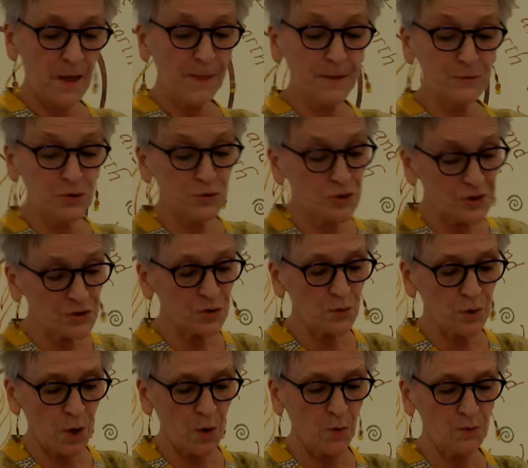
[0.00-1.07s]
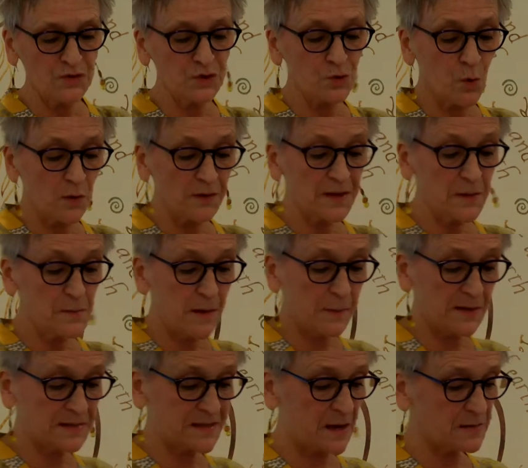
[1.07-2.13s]
The judicial code strongly
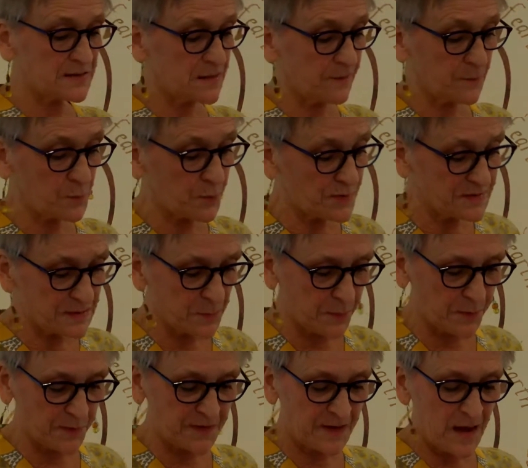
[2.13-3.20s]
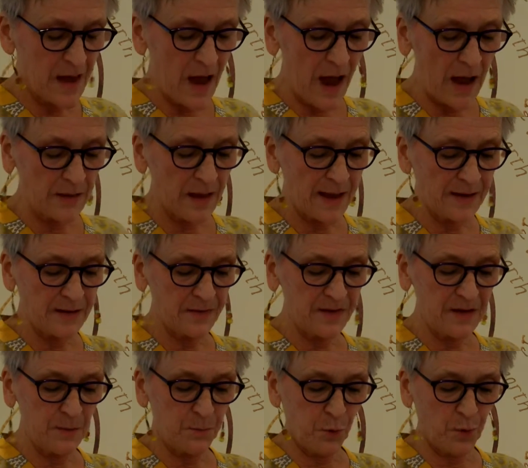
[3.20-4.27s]
mimics our 7 principles, highlighting
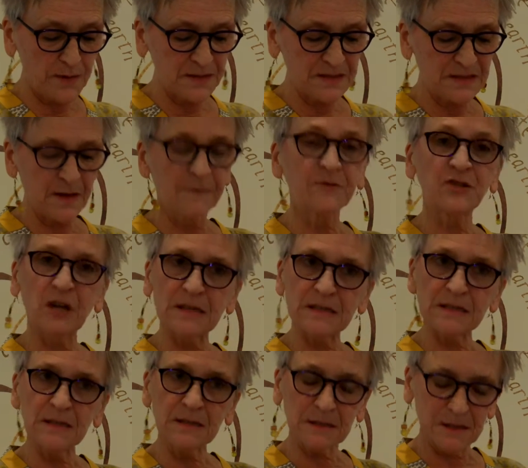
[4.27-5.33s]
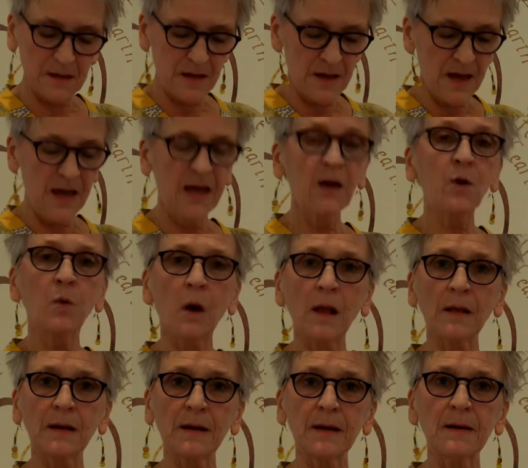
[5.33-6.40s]
the importance of justice,
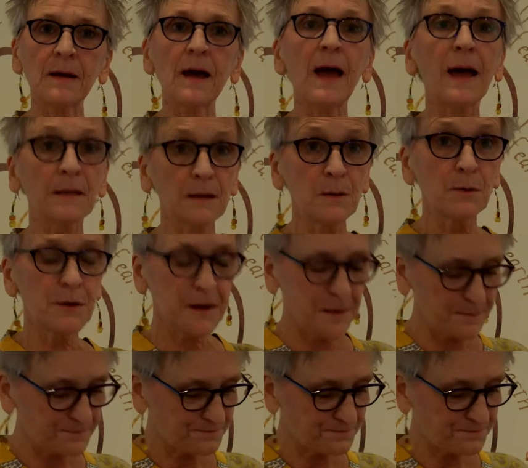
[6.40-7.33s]
equality, and liberty.